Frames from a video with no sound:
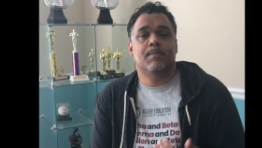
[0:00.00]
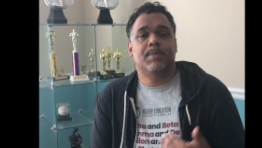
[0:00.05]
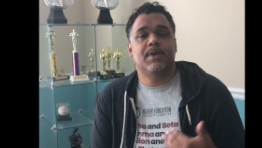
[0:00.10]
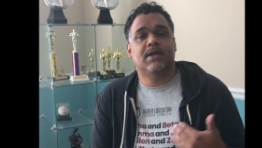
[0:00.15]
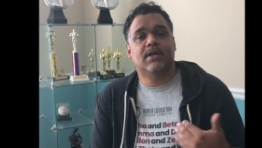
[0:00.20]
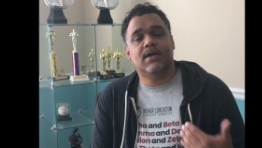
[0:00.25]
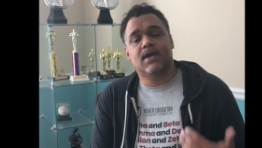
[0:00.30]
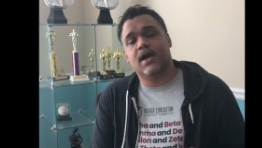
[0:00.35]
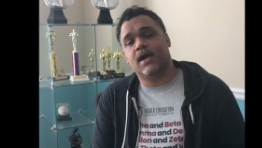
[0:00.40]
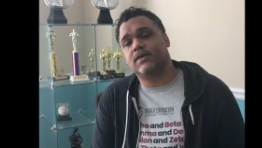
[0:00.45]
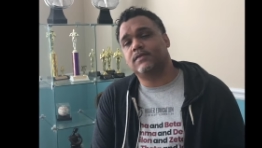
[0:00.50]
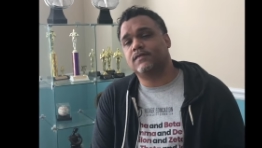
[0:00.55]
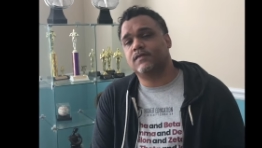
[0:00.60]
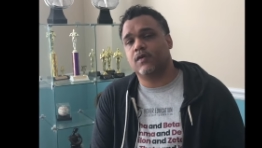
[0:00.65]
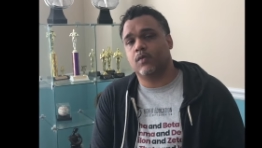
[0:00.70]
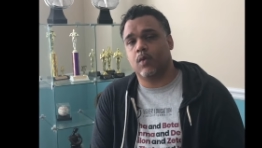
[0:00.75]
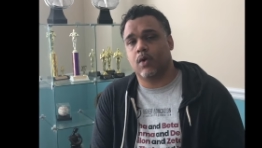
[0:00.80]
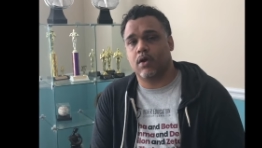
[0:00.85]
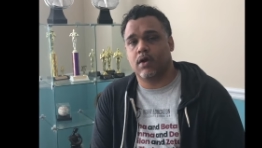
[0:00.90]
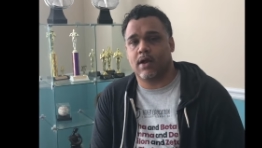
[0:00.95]
because the
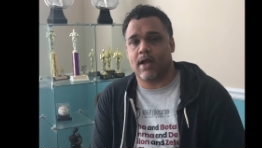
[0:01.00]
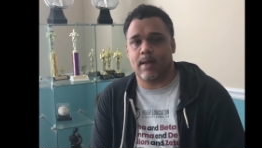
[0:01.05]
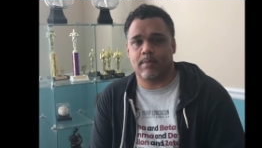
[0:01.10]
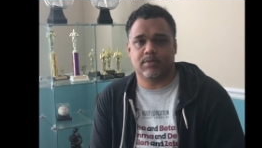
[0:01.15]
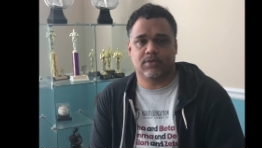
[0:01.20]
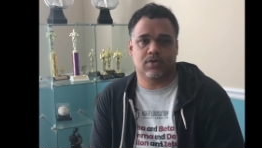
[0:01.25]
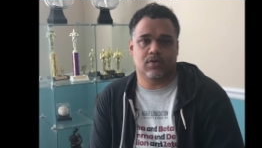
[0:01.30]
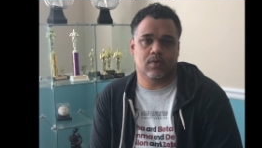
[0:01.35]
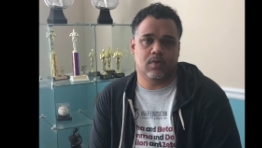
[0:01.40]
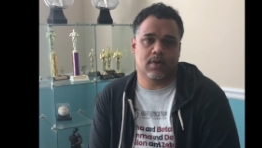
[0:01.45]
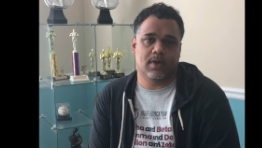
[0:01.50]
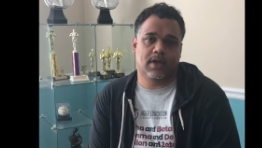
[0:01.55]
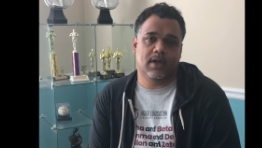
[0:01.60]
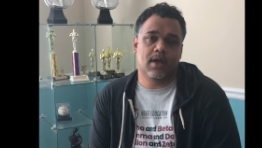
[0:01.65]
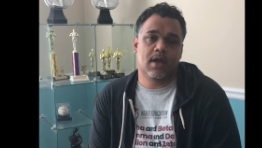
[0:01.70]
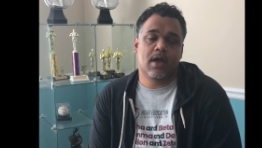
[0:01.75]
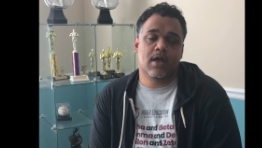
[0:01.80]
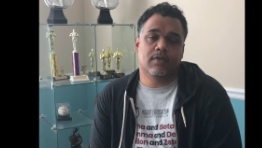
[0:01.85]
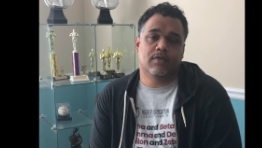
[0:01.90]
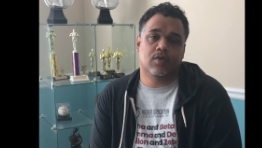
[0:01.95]
work I'm doing
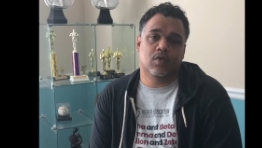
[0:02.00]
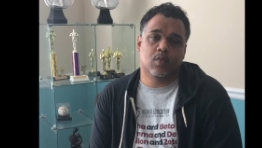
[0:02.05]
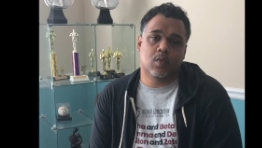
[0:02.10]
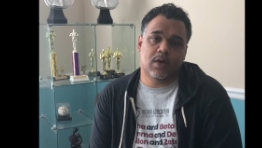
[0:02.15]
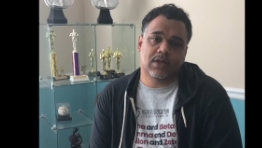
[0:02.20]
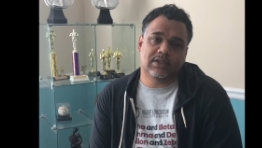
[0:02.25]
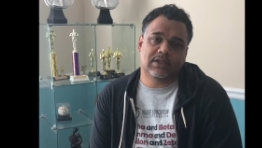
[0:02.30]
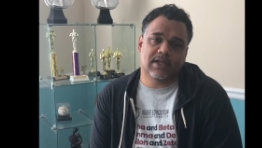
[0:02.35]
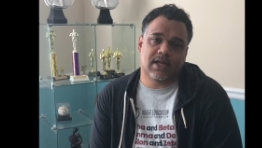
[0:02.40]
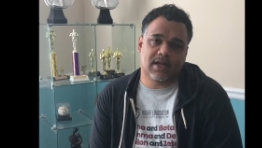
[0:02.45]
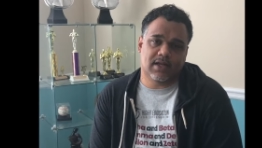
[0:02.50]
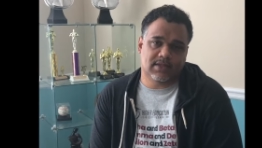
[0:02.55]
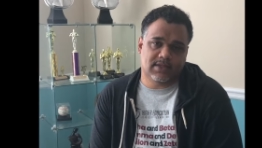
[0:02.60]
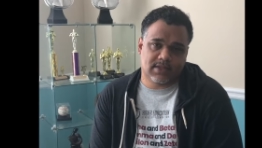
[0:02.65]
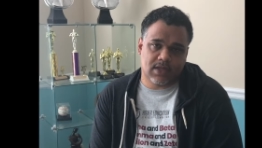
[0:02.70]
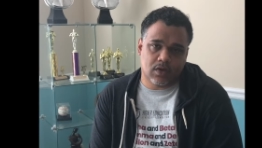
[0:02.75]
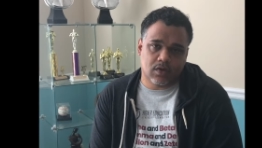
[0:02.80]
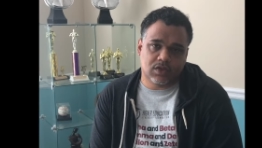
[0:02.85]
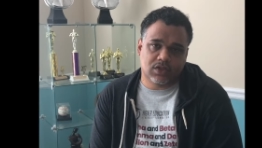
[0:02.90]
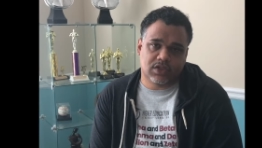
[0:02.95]
through Woodson
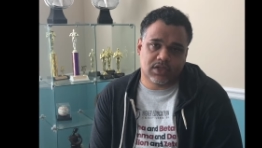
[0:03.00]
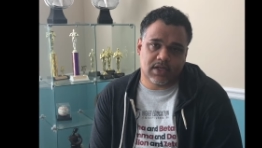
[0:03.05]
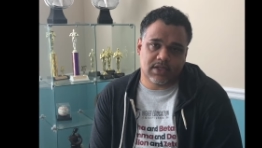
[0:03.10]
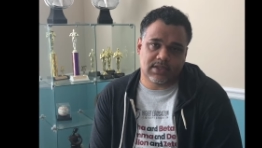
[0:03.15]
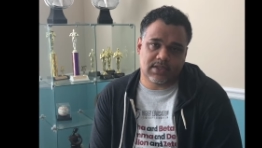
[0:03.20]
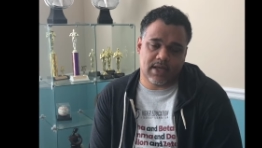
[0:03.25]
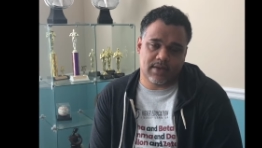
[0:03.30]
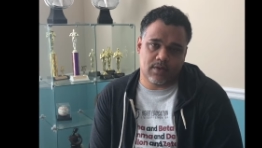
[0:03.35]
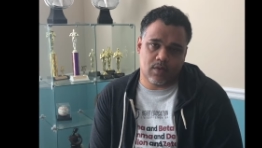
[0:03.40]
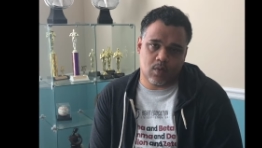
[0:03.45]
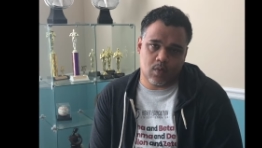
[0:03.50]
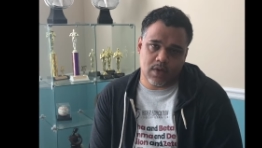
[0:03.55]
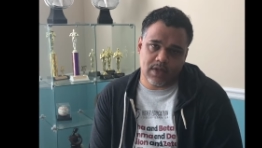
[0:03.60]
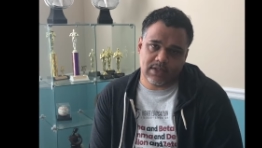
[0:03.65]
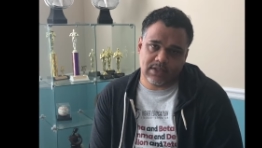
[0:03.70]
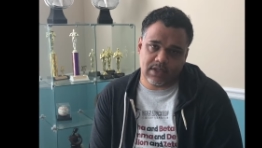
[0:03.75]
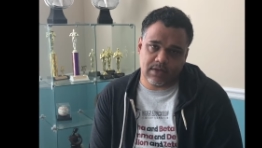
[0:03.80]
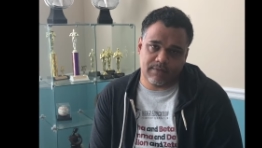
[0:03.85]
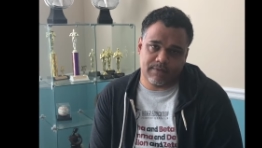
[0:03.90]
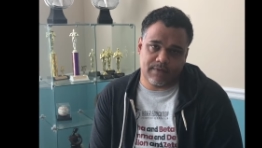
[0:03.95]
Associates and the
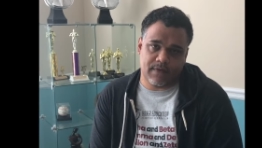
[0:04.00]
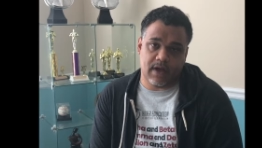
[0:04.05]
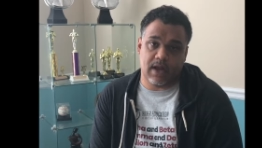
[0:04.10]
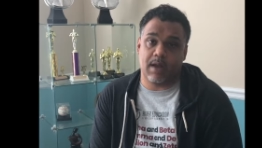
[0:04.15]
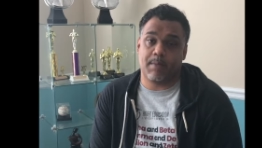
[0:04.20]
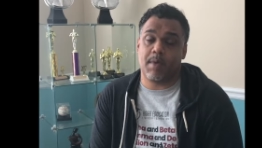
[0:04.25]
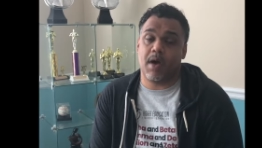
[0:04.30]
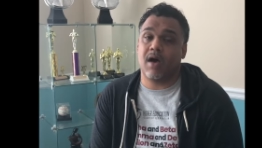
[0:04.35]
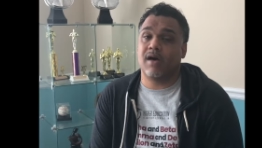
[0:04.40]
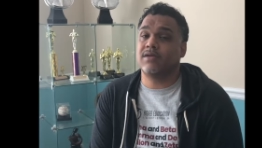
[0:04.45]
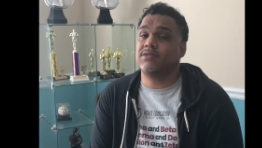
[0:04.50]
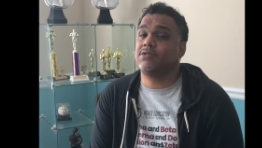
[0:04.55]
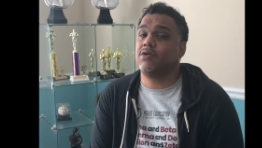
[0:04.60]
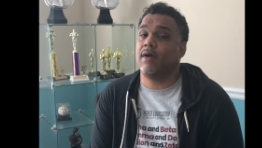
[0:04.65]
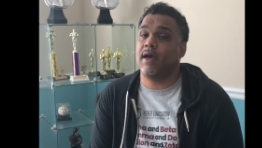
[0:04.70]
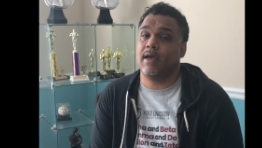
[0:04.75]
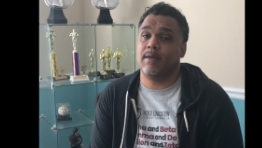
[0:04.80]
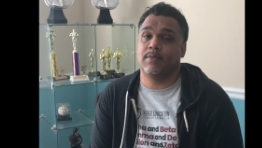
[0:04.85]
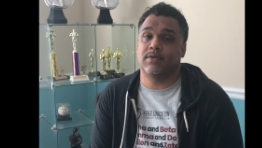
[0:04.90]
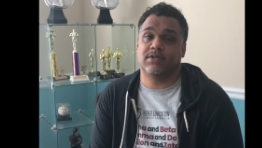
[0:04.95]
Woodson Fund, I'm
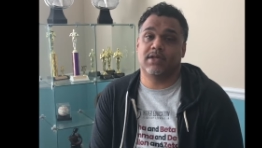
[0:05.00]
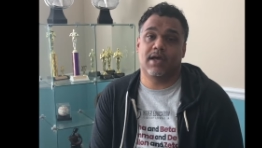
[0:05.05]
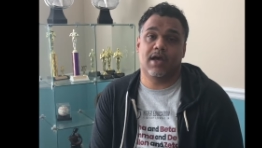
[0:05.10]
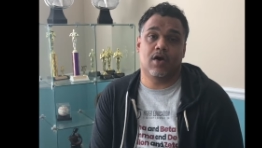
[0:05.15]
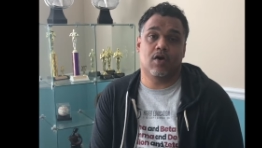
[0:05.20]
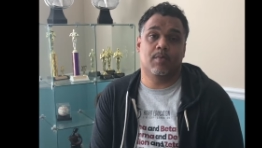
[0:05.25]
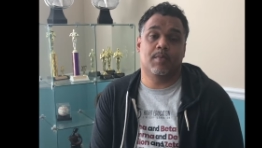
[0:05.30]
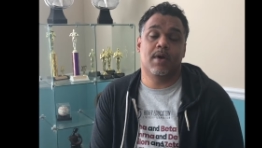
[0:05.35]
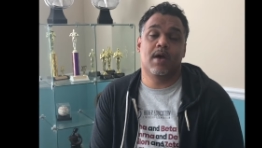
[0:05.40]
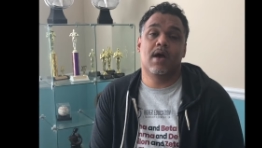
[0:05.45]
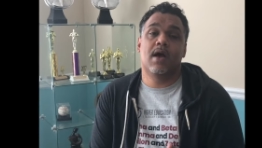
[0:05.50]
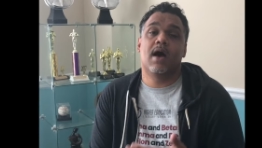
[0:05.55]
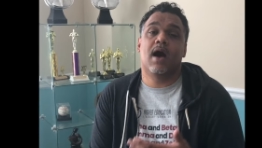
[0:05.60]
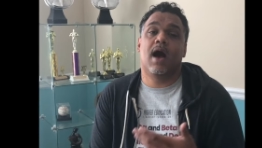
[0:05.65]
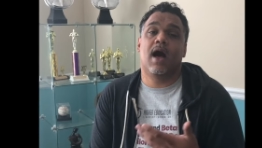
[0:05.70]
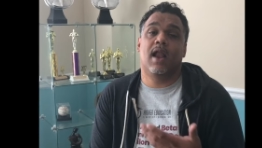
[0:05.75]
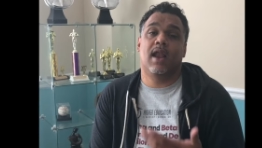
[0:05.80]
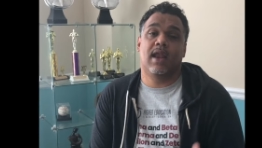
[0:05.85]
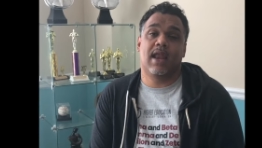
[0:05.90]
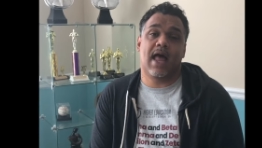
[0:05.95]
also able to help
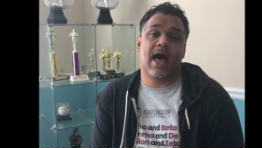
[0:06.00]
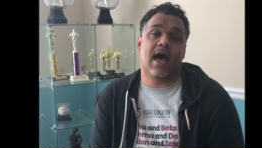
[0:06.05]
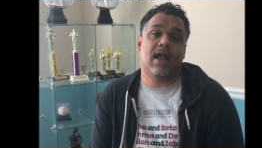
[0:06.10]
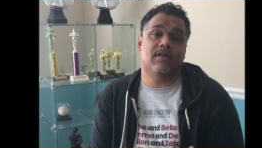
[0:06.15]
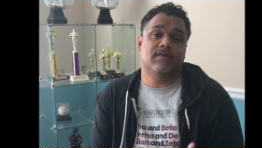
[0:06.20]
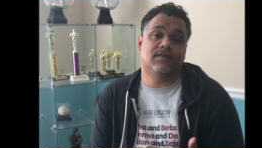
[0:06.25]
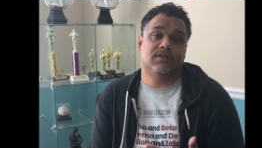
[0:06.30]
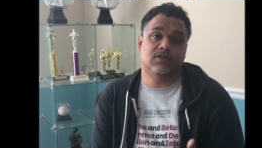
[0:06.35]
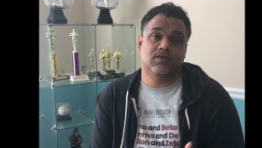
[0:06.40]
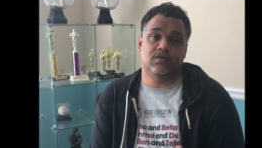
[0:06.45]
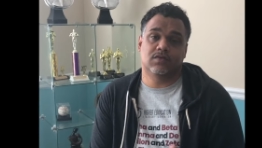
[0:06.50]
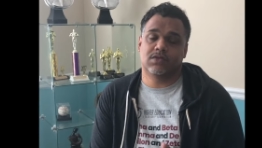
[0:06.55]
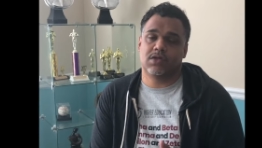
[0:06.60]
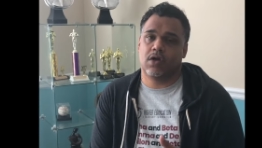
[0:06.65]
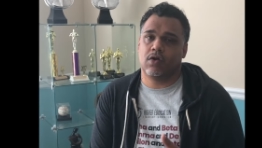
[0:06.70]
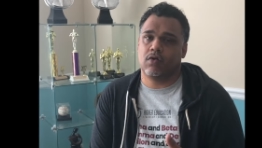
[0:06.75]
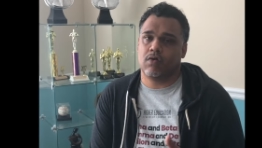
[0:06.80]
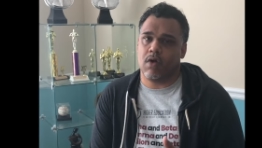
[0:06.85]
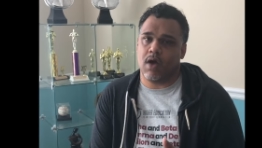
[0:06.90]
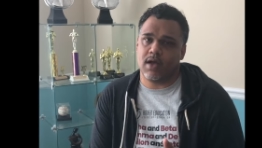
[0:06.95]
a lot of students
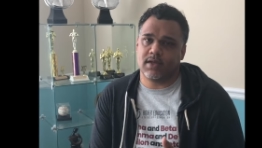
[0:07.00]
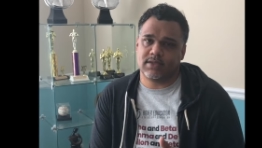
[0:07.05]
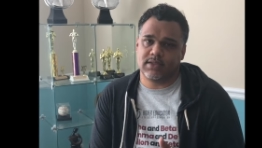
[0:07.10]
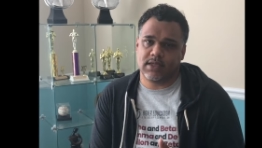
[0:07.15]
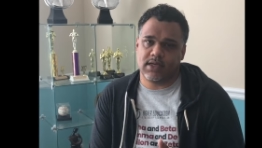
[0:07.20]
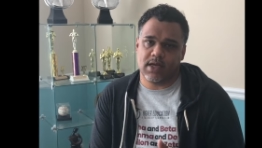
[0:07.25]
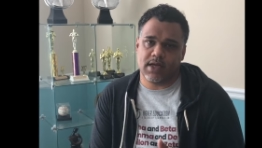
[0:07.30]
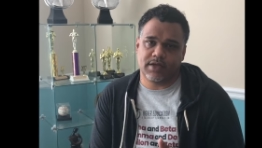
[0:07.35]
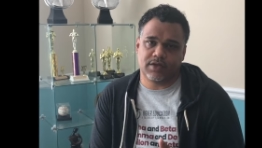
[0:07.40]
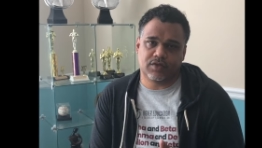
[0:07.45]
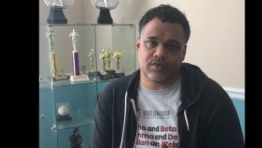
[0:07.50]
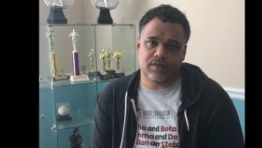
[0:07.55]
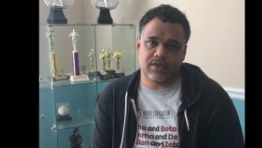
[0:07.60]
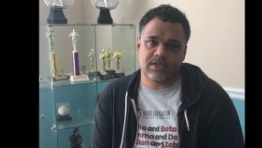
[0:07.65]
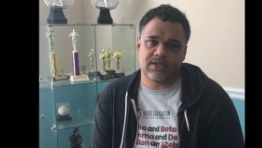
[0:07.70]
across the country.